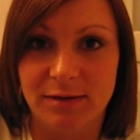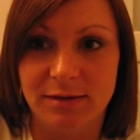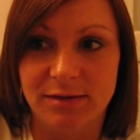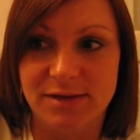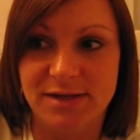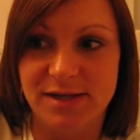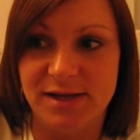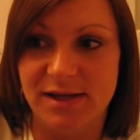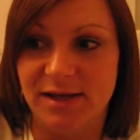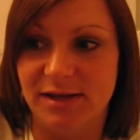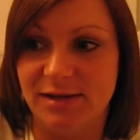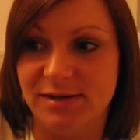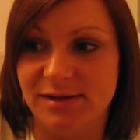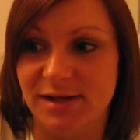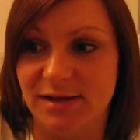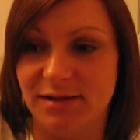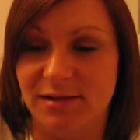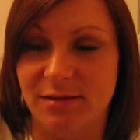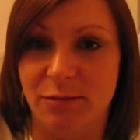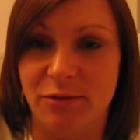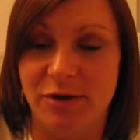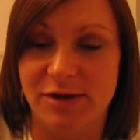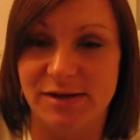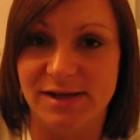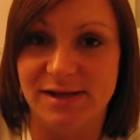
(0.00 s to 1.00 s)
she said
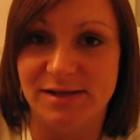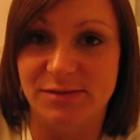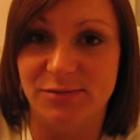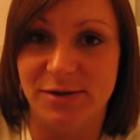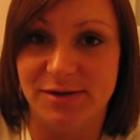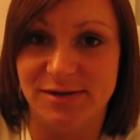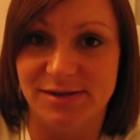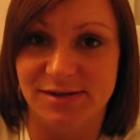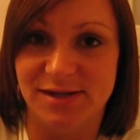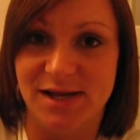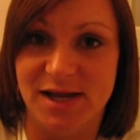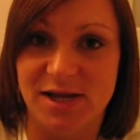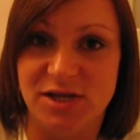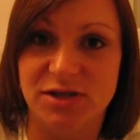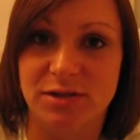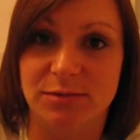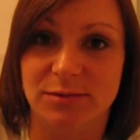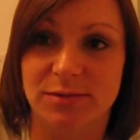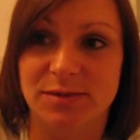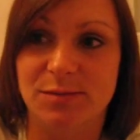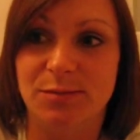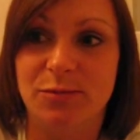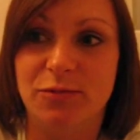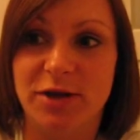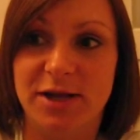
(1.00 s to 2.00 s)
the pre his presentation
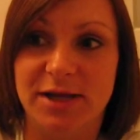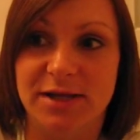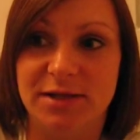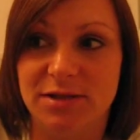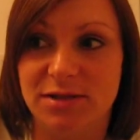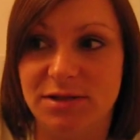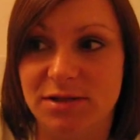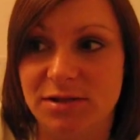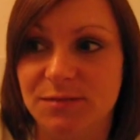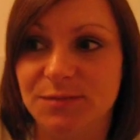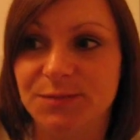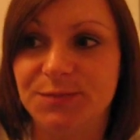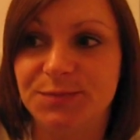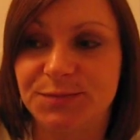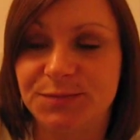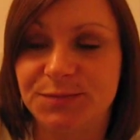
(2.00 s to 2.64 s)
was breech